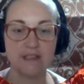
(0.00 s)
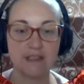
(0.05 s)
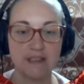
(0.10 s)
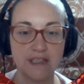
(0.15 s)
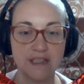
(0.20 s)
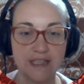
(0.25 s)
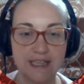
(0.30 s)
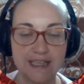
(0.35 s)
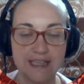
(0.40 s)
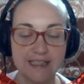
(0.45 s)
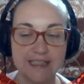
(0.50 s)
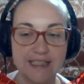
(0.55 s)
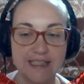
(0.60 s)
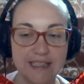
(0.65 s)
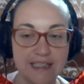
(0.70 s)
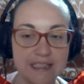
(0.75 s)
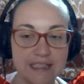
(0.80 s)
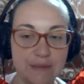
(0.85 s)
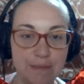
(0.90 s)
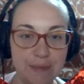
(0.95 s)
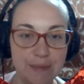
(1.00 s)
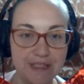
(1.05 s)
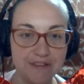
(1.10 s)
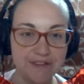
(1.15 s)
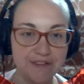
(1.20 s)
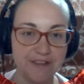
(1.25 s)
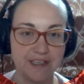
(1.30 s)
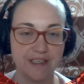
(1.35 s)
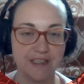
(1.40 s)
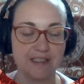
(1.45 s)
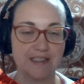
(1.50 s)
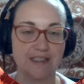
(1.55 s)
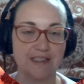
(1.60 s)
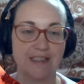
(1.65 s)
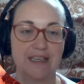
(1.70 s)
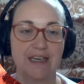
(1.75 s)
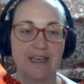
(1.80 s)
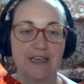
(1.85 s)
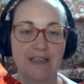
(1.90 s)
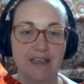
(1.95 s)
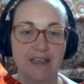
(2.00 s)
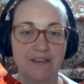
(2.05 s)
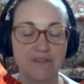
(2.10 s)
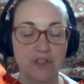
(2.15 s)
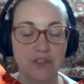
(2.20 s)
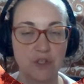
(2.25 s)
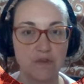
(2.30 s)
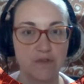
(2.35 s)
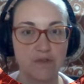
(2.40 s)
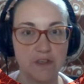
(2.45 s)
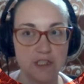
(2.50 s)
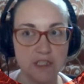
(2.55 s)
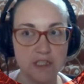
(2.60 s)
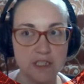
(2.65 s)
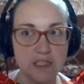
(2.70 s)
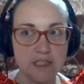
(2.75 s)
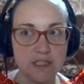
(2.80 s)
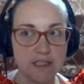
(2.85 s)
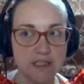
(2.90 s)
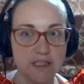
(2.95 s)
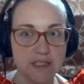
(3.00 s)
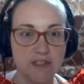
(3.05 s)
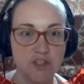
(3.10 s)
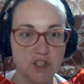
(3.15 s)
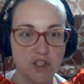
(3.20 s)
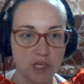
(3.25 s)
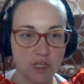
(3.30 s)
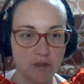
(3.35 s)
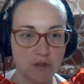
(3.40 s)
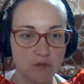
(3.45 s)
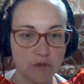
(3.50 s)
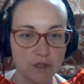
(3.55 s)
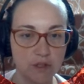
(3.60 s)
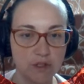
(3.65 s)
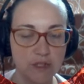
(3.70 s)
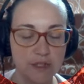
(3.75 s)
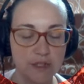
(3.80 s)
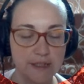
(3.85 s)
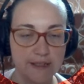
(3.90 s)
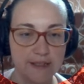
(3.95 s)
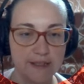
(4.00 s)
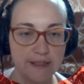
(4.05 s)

The last thing is beef cuts that I love. So first is the chuck roll.